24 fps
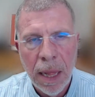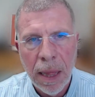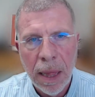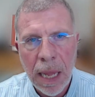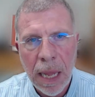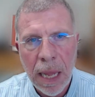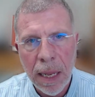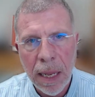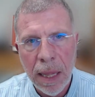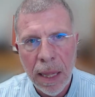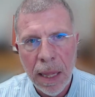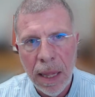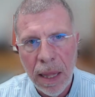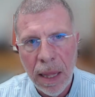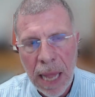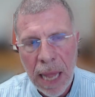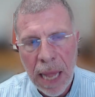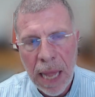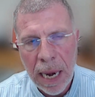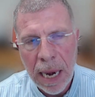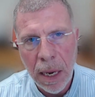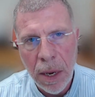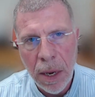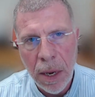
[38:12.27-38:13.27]
that
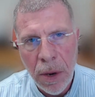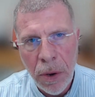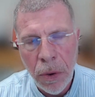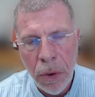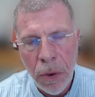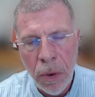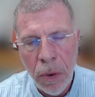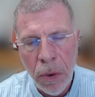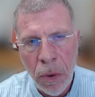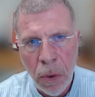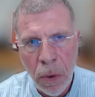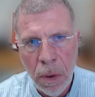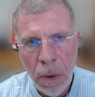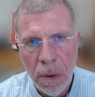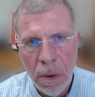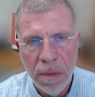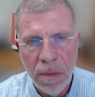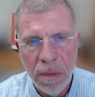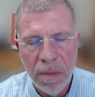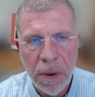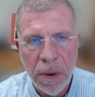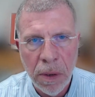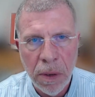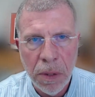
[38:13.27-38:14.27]
that new
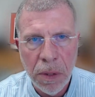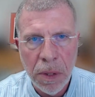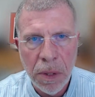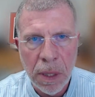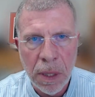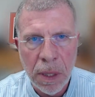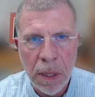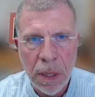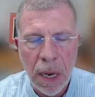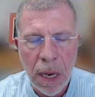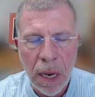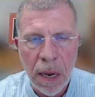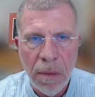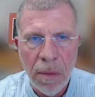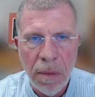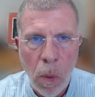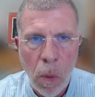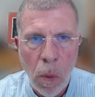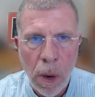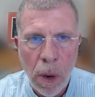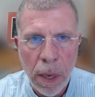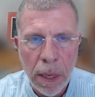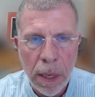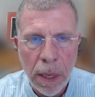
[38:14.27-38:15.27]
version of
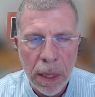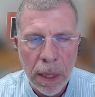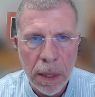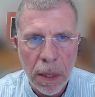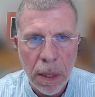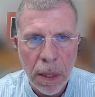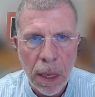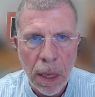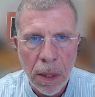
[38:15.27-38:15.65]
what is